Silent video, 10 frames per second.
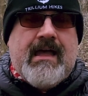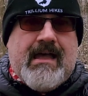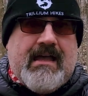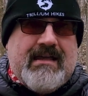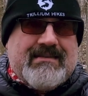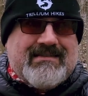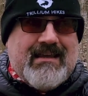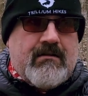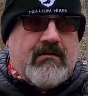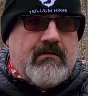a
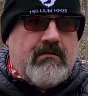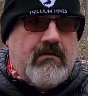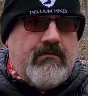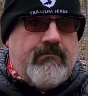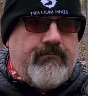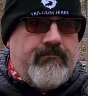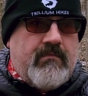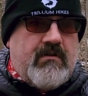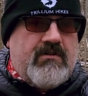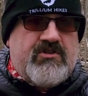single
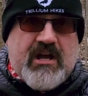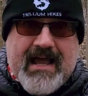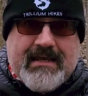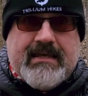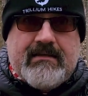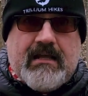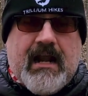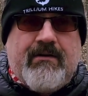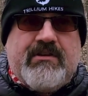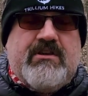jacket that
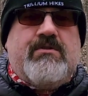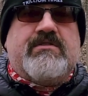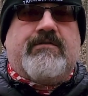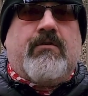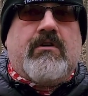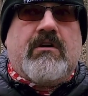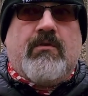I would use for